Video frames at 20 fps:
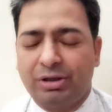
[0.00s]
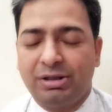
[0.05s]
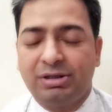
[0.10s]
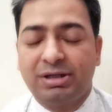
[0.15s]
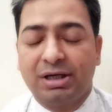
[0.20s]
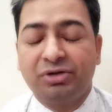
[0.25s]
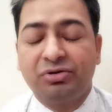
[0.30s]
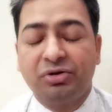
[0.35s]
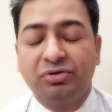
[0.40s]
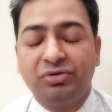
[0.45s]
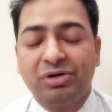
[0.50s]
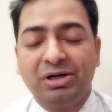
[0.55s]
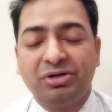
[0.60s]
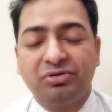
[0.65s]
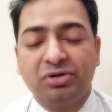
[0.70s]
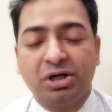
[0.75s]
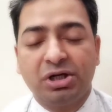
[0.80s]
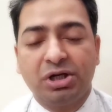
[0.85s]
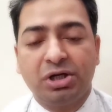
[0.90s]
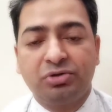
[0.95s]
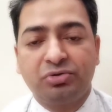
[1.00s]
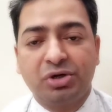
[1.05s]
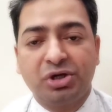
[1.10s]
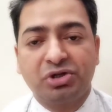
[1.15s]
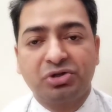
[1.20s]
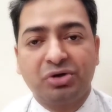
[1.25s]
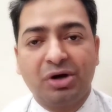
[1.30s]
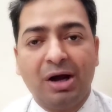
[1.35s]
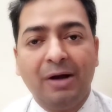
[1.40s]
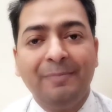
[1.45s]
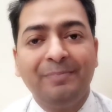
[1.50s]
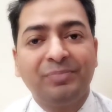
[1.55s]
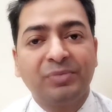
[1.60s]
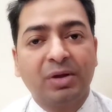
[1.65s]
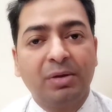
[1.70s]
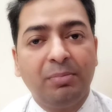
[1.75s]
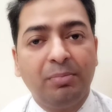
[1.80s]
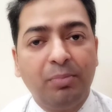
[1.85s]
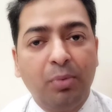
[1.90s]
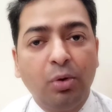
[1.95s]
secretary and treasurer,
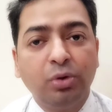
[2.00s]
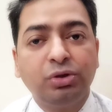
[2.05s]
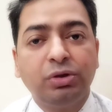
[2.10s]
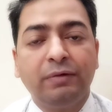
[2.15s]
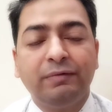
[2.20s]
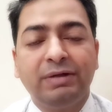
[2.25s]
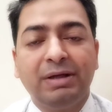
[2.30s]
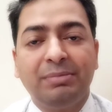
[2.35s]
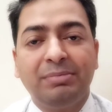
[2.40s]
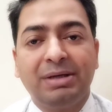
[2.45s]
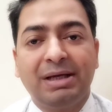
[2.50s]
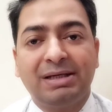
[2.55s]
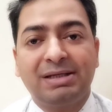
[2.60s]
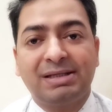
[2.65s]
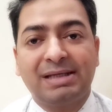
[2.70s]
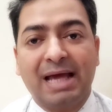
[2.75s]
both of them get